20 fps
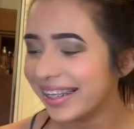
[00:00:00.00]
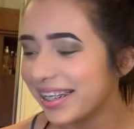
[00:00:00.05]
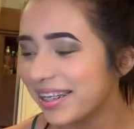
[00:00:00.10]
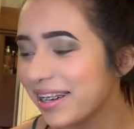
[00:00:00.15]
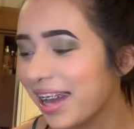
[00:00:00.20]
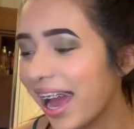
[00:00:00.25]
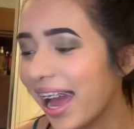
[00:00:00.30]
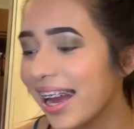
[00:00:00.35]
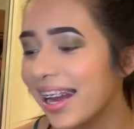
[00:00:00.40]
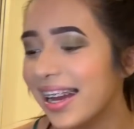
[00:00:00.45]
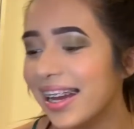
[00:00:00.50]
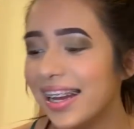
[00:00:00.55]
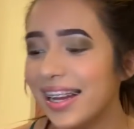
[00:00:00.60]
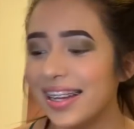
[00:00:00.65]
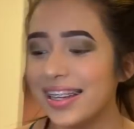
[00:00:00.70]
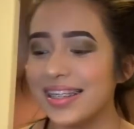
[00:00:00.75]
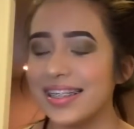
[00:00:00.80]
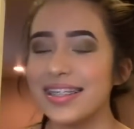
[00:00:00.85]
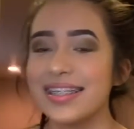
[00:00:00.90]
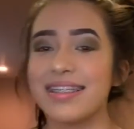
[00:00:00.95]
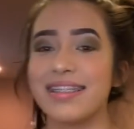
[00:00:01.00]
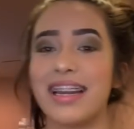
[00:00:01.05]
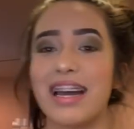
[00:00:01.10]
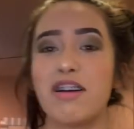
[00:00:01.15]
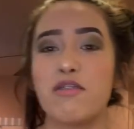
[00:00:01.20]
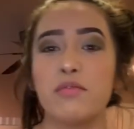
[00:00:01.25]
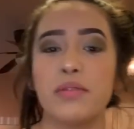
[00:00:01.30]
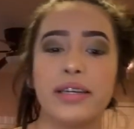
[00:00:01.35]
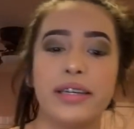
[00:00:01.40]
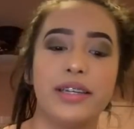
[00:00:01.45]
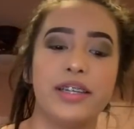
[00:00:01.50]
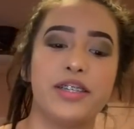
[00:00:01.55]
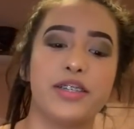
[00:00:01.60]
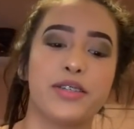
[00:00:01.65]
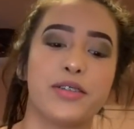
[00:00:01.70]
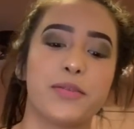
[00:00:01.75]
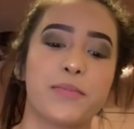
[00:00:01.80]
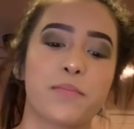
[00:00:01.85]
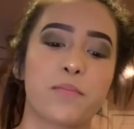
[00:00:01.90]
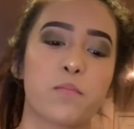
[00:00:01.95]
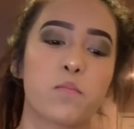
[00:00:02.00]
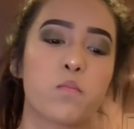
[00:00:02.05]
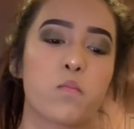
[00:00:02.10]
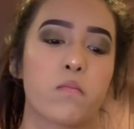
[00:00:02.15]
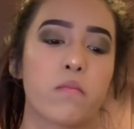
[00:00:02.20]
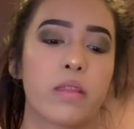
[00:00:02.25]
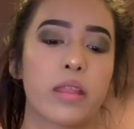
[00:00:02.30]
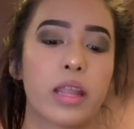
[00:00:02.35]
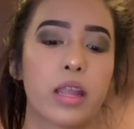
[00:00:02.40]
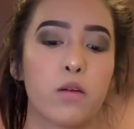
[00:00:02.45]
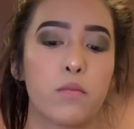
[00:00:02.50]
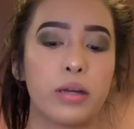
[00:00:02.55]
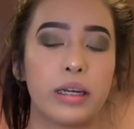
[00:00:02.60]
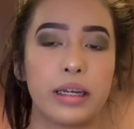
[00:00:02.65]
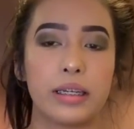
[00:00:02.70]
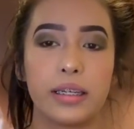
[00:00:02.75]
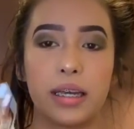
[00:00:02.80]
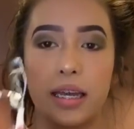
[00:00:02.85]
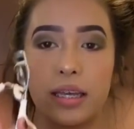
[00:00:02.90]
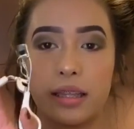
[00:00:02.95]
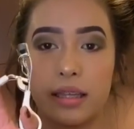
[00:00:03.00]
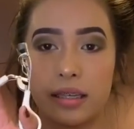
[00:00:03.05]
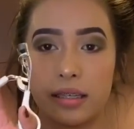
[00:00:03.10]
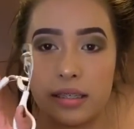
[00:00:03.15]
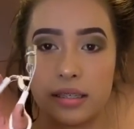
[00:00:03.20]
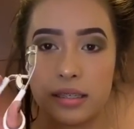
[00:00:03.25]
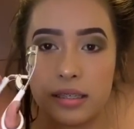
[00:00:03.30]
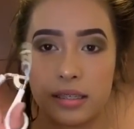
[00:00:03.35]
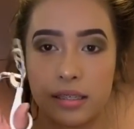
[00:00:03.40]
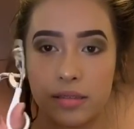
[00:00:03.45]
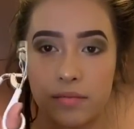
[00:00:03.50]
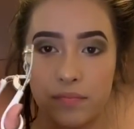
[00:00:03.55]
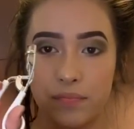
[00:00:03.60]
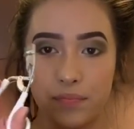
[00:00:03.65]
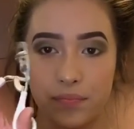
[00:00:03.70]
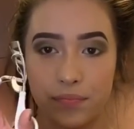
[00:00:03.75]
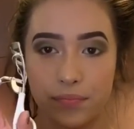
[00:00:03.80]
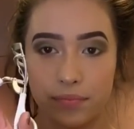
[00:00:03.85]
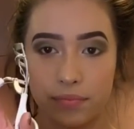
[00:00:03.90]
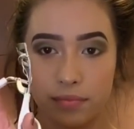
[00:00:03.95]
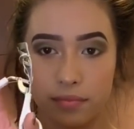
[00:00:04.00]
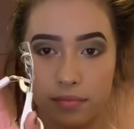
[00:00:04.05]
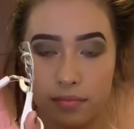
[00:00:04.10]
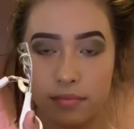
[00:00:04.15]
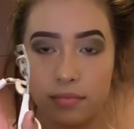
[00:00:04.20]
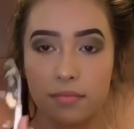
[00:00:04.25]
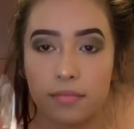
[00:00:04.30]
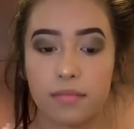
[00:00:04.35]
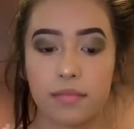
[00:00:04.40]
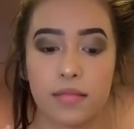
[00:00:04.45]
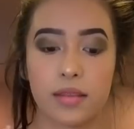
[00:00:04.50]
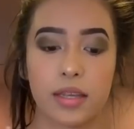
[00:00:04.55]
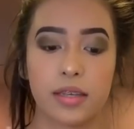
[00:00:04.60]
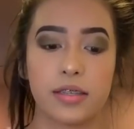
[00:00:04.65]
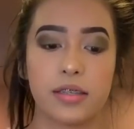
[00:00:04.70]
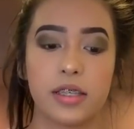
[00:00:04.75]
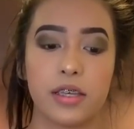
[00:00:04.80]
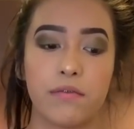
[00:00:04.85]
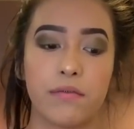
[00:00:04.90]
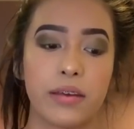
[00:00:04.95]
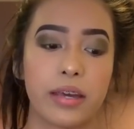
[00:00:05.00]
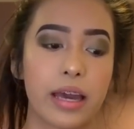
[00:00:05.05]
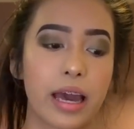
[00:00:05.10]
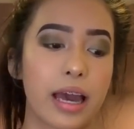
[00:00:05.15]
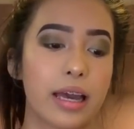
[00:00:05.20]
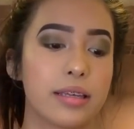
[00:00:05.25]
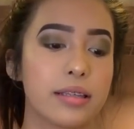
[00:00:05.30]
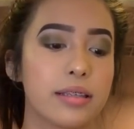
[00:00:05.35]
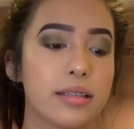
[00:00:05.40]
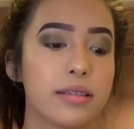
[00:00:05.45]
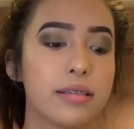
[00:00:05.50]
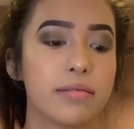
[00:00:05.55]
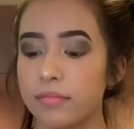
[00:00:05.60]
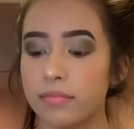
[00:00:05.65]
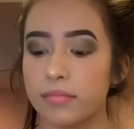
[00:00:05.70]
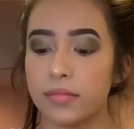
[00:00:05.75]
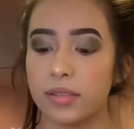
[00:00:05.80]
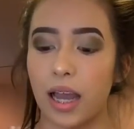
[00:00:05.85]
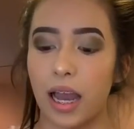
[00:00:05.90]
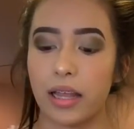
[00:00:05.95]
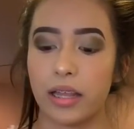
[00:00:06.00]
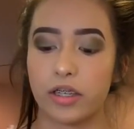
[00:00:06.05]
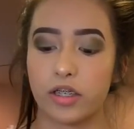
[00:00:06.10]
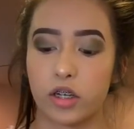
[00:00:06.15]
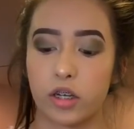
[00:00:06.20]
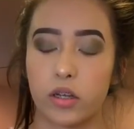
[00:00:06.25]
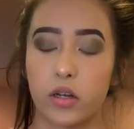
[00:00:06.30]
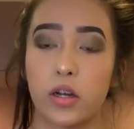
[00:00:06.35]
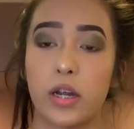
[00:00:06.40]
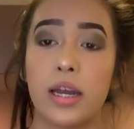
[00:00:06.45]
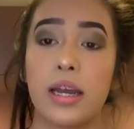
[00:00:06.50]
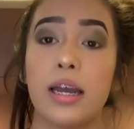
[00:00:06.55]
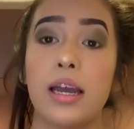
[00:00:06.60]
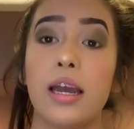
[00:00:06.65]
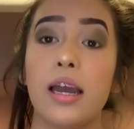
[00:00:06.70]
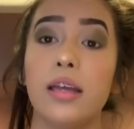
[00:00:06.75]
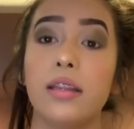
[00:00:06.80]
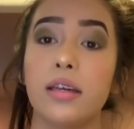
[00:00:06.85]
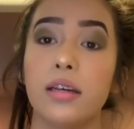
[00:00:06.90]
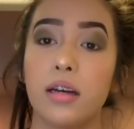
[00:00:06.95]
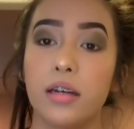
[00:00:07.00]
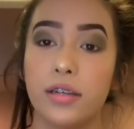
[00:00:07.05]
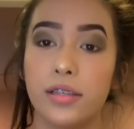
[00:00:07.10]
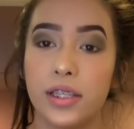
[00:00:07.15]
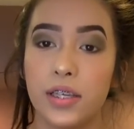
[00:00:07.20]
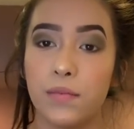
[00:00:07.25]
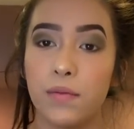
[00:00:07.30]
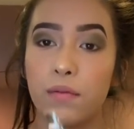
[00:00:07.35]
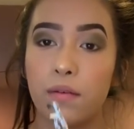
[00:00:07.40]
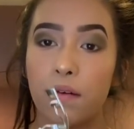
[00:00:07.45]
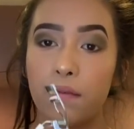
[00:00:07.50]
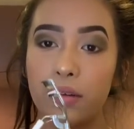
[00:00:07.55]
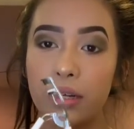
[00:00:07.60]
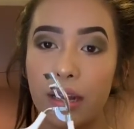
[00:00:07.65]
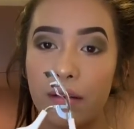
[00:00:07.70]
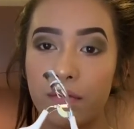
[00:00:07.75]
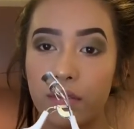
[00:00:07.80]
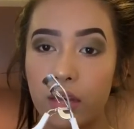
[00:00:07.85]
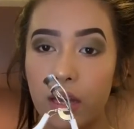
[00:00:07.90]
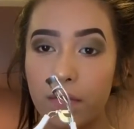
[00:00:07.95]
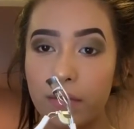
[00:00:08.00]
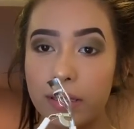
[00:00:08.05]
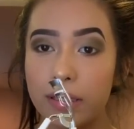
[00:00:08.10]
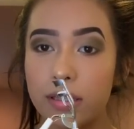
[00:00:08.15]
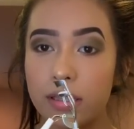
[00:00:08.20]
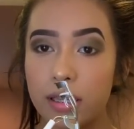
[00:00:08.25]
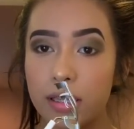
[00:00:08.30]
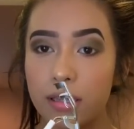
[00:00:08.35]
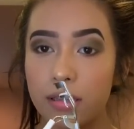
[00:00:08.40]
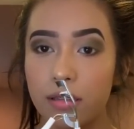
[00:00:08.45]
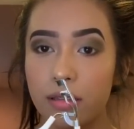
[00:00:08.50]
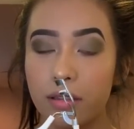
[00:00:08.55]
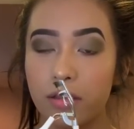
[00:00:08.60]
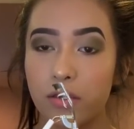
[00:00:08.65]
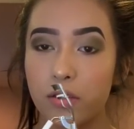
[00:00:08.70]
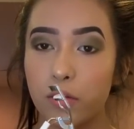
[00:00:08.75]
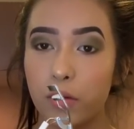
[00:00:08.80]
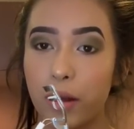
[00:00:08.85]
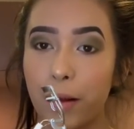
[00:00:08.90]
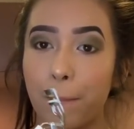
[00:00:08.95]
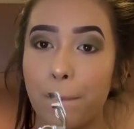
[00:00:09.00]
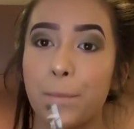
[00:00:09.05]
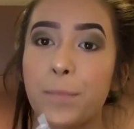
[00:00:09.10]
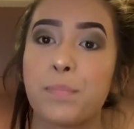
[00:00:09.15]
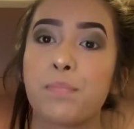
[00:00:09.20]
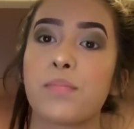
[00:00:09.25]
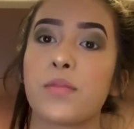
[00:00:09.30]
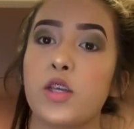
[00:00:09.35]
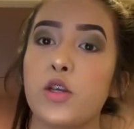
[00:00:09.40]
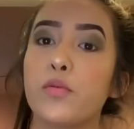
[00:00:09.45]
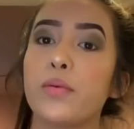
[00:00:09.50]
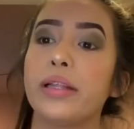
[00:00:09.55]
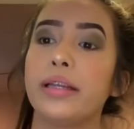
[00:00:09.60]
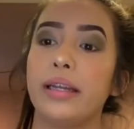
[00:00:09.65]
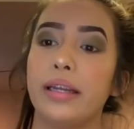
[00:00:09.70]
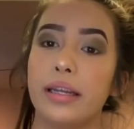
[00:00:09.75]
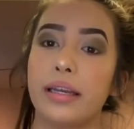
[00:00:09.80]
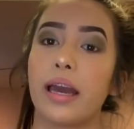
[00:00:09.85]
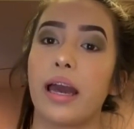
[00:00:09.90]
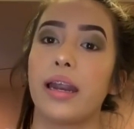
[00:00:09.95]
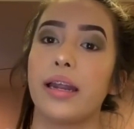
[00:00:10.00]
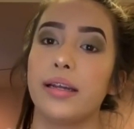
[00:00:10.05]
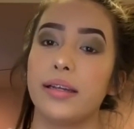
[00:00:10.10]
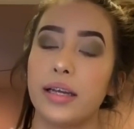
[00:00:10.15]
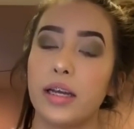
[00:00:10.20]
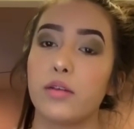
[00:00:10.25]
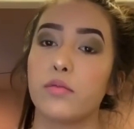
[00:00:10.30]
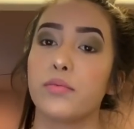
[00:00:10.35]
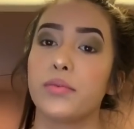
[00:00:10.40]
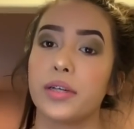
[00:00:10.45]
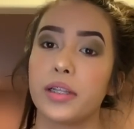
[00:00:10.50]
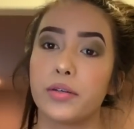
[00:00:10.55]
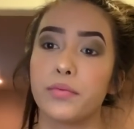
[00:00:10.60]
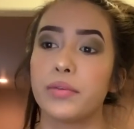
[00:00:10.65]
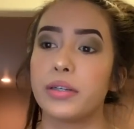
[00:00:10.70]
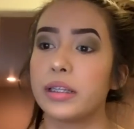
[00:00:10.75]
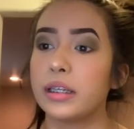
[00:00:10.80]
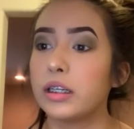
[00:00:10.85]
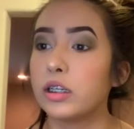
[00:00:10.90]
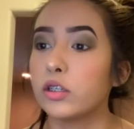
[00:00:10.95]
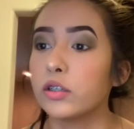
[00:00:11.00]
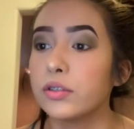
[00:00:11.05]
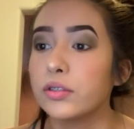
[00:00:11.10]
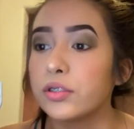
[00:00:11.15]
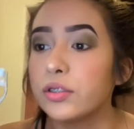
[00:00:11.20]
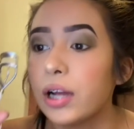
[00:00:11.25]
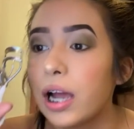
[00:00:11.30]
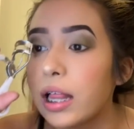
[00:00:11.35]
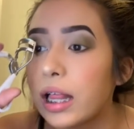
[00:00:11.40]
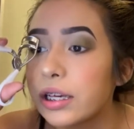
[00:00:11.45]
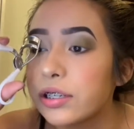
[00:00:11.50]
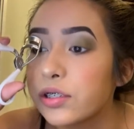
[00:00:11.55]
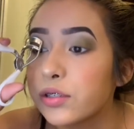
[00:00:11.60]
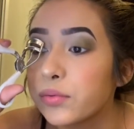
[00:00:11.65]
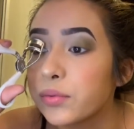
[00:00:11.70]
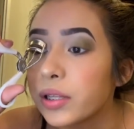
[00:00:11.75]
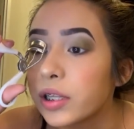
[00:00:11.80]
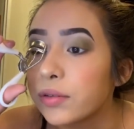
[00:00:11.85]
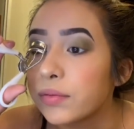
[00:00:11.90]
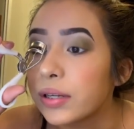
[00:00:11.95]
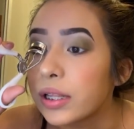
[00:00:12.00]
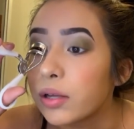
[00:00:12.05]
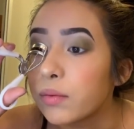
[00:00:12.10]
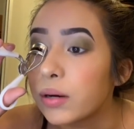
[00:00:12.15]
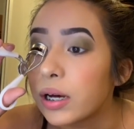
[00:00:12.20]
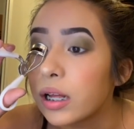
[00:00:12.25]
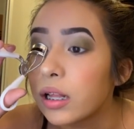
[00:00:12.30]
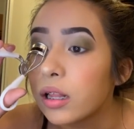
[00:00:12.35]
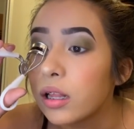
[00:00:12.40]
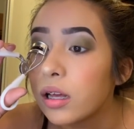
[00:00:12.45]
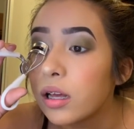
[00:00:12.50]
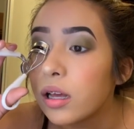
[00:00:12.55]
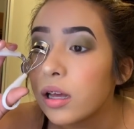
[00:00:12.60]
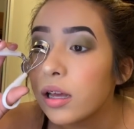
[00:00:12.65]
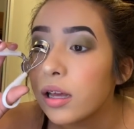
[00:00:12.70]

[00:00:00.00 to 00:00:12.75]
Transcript: Okay, so now what we're gonna do, we're gonna take this CVS eyelash color. And like honestly, if you ever see this at the store, you really need to get it. It really curls your eyelashes really well.